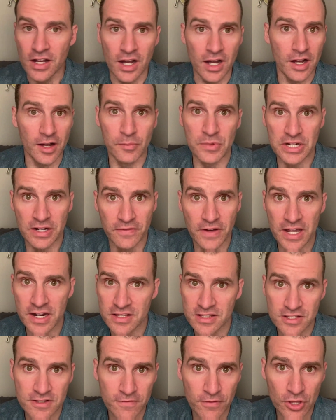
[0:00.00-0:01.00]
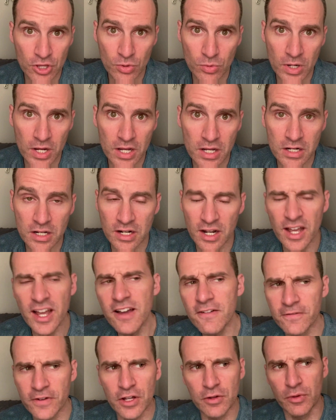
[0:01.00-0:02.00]
I've had it since the 5th grade, and I
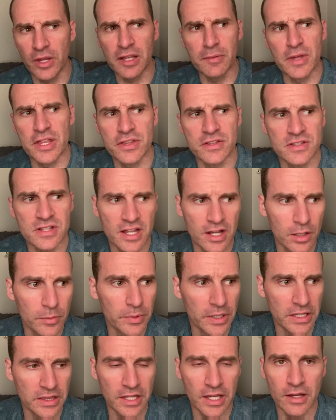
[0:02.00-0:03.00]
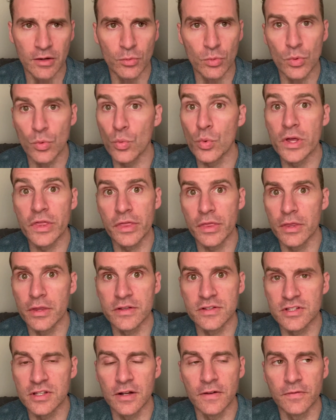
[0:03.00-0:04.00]
have found like methods to help like that with
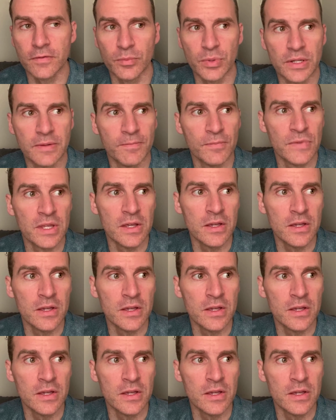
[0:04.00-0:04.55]
stuff, but